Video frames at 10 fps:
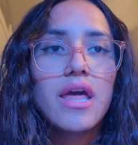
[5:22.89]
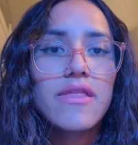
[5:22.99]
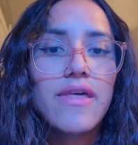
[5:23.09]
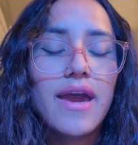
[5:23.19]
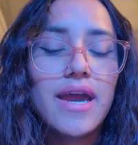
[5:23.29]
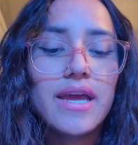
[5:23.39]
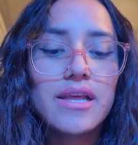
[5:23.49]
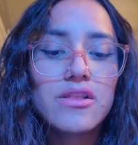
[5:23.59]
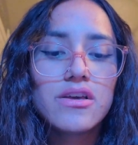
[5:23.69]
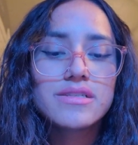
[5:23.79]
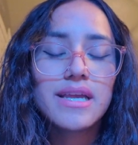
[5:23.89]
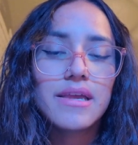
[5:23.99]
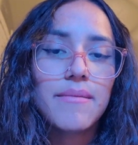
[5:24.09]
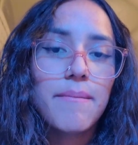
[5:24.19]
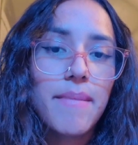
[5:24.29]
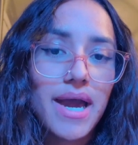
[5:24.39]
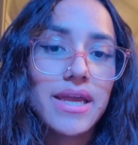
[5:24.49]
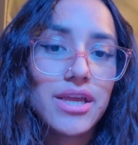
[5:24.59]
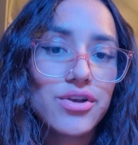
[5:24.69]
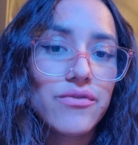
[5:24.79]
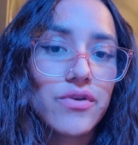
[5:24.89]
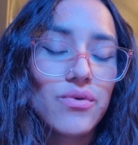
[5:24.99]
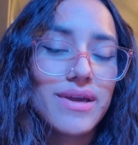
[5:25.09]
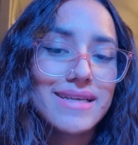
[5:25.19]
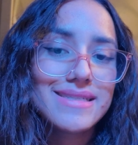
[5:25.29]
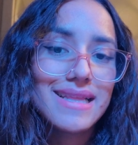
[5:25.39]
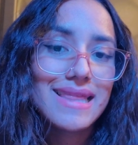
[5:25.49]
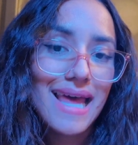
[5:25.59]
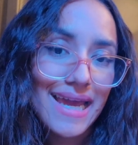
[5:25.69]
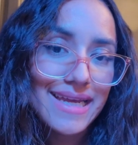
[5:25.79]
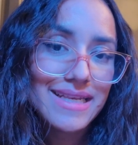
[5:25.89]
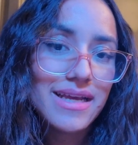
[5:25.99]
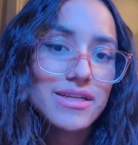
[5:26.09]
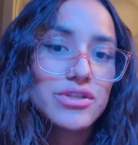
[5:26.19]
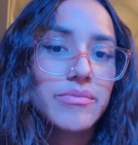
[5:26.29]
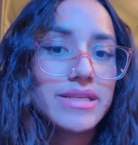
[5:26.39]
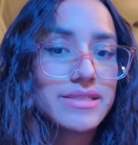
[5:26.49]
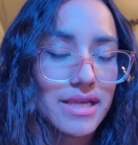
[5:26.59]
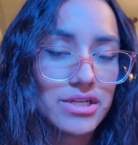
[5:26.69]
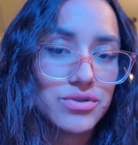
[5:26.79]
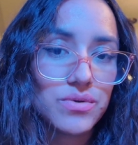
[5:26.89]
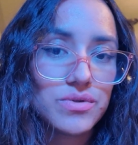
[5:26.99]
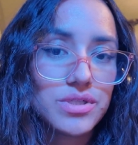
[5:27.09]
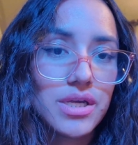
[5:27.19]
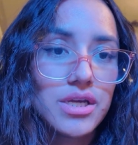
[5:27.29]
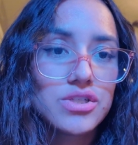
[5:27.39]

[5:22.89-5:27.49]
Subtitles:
that it looks like my interview is in line to be scheduled.